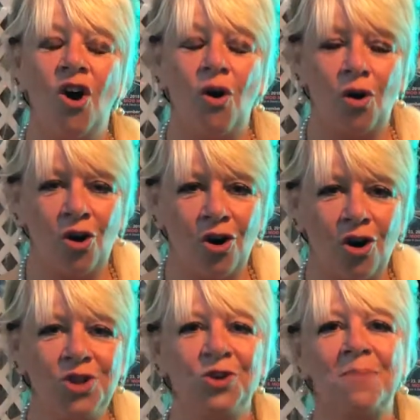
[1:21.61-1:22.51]
or
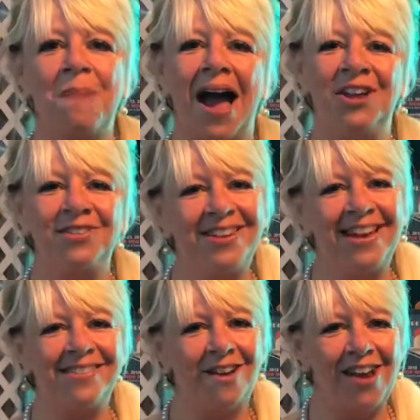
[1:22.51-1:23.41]
you can buy your
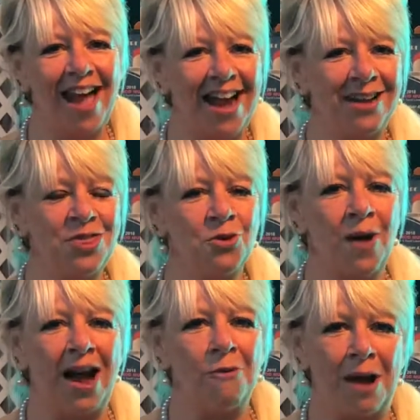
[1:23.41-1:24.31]
tickets online through
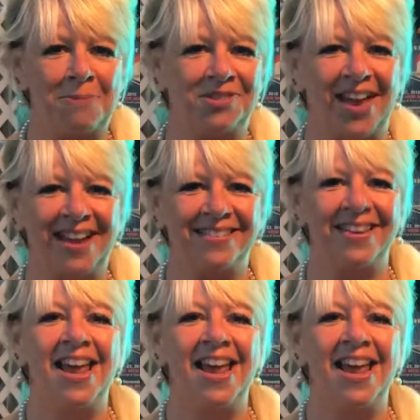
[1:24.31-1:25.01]
our website,